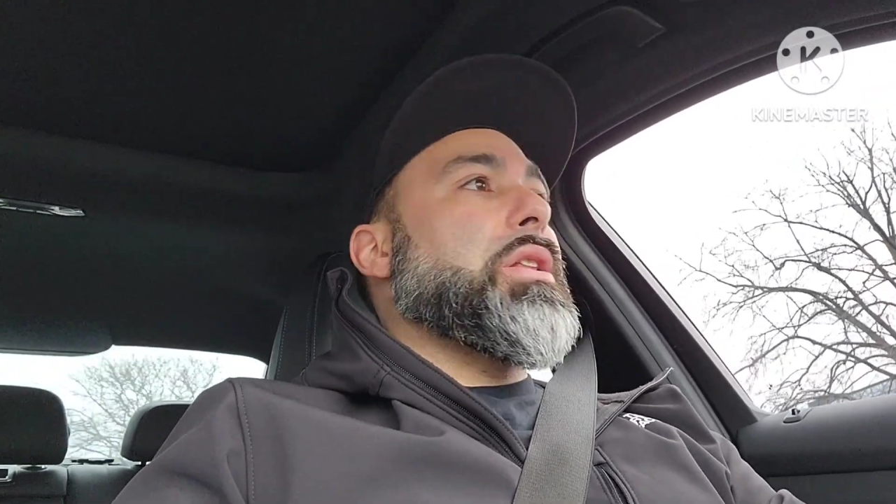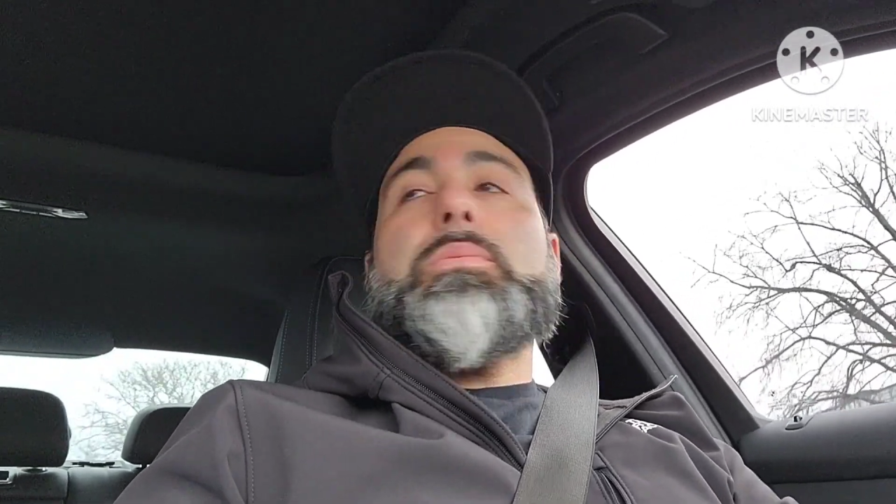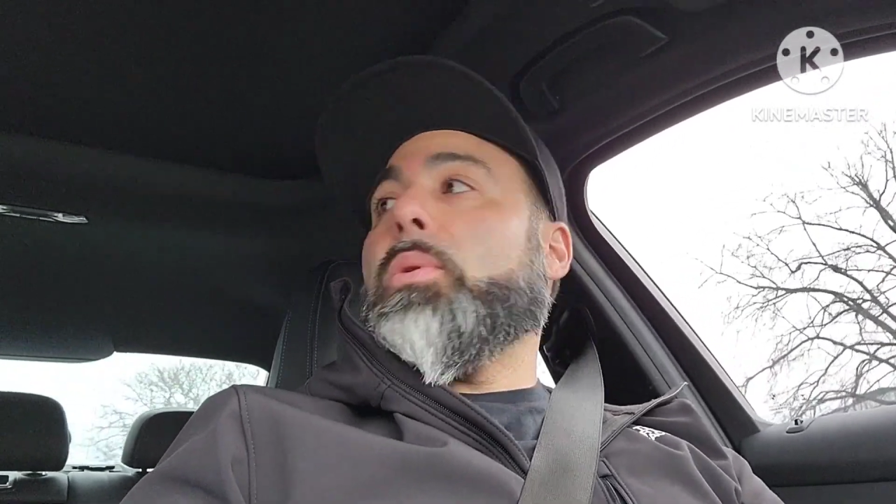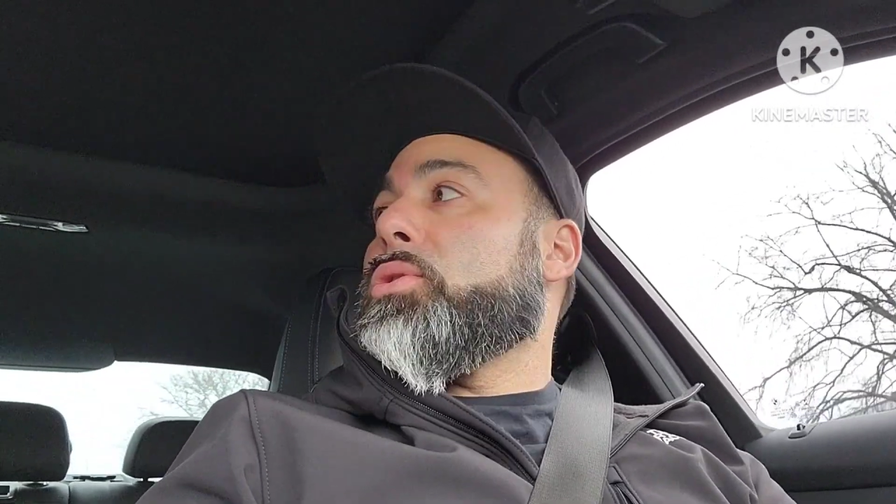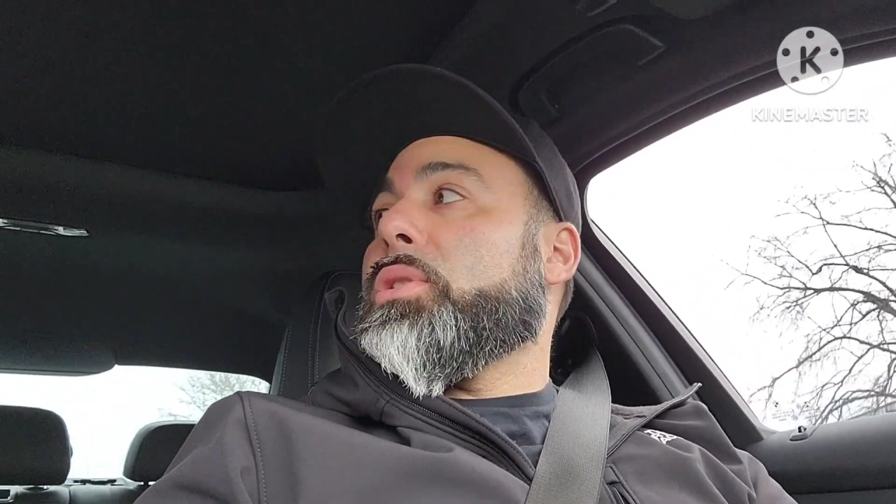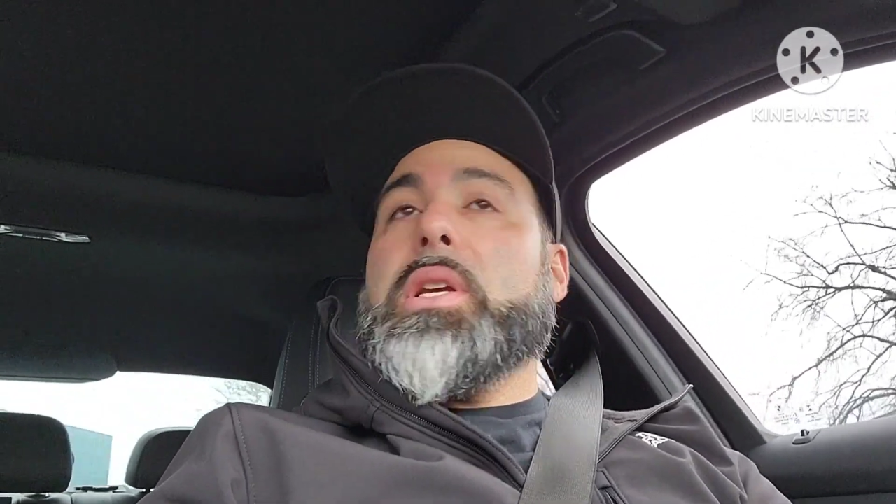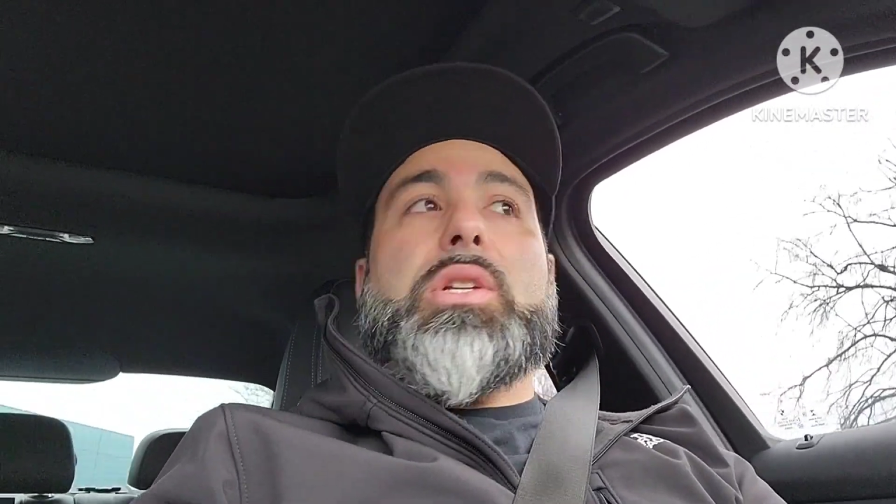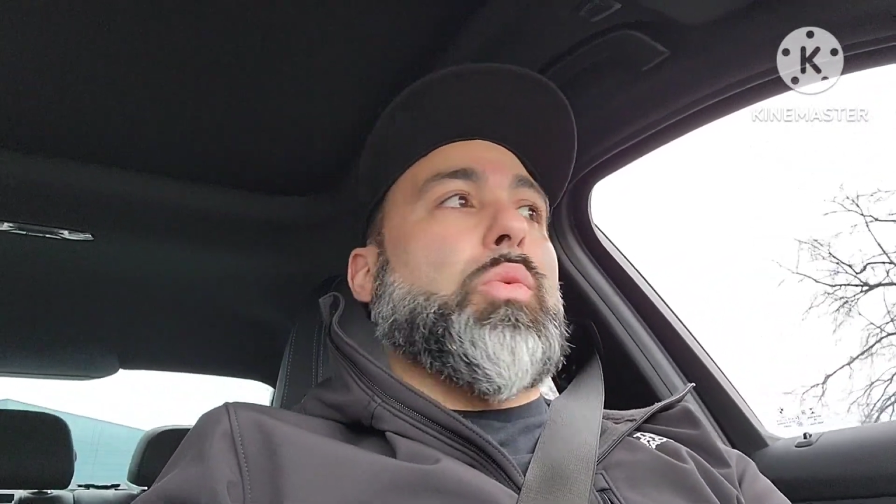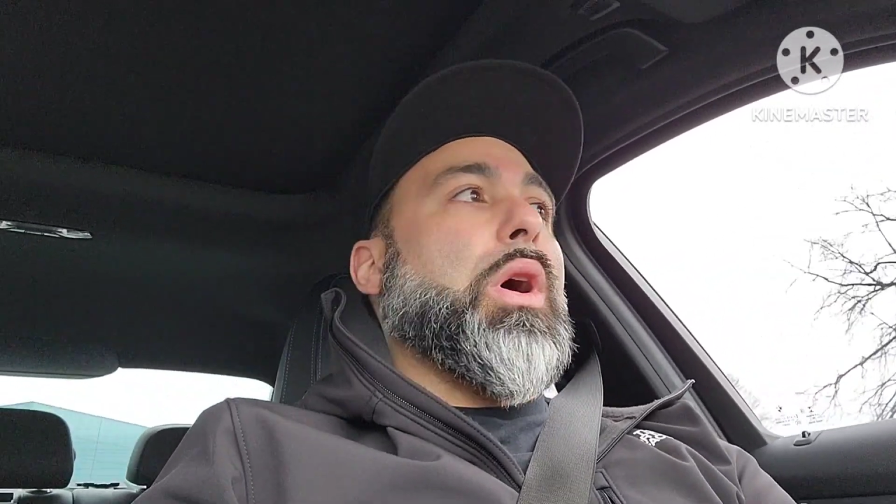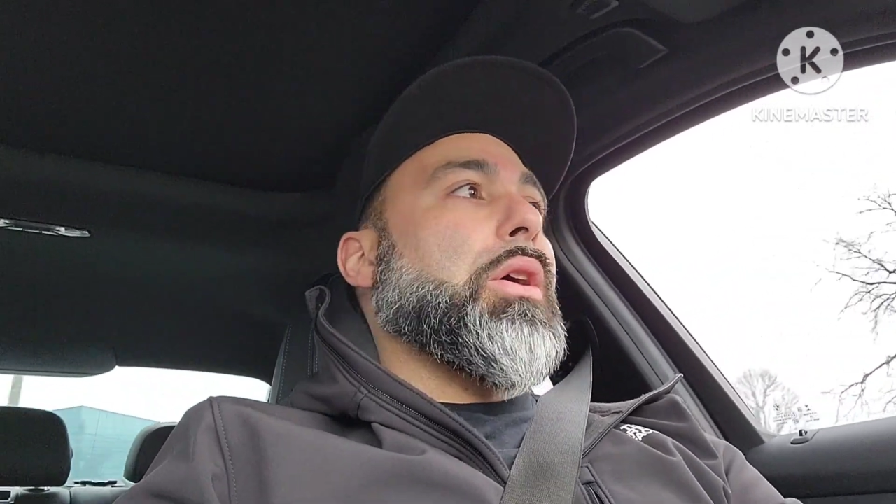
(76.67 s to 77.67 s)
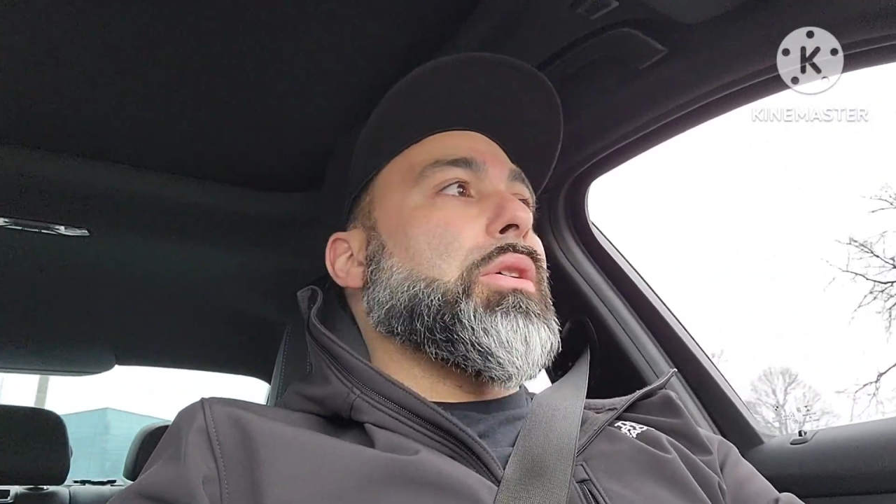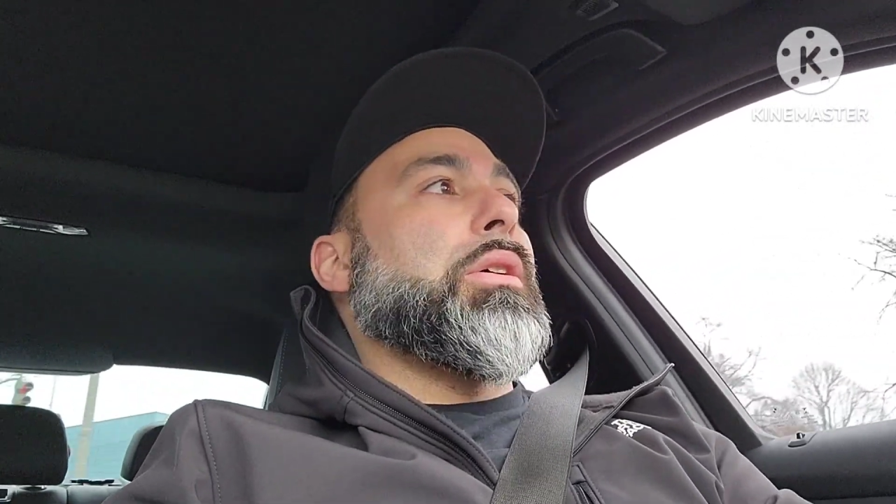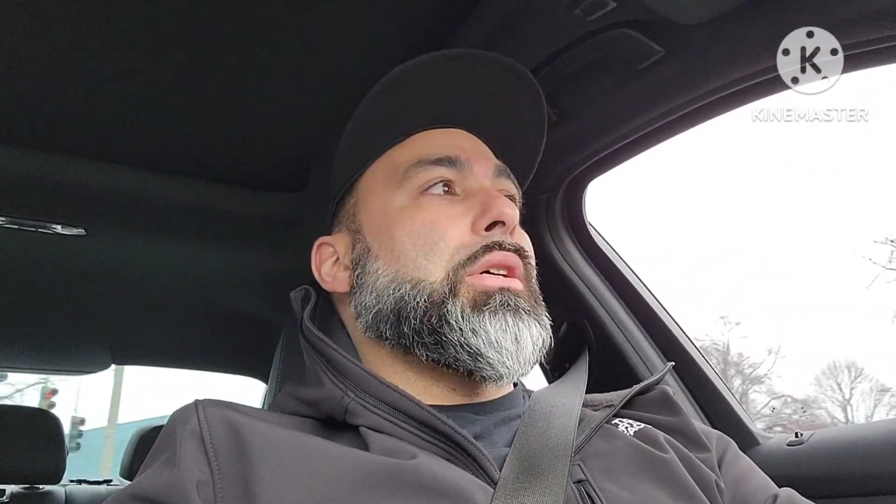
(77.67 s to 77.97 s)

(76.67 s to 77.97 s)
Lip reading: it supposedly as well,